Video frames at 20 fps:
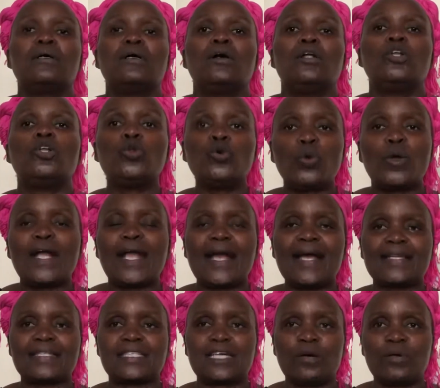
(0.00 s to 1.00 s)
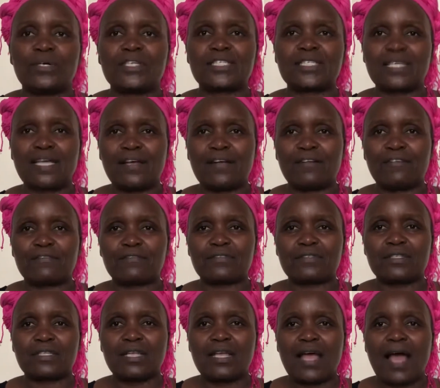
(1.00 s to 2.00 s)
look at ourselves
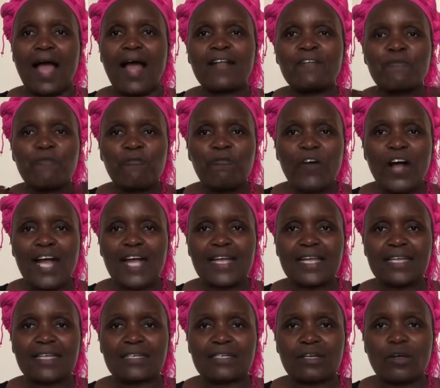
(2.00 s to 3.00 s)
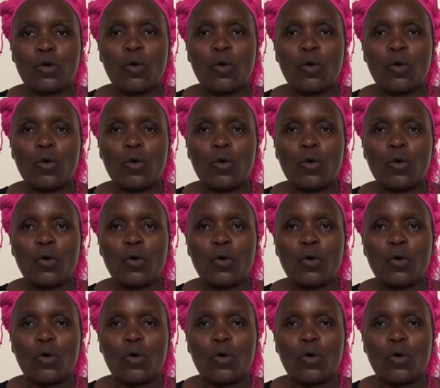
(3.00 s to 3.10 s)
and find,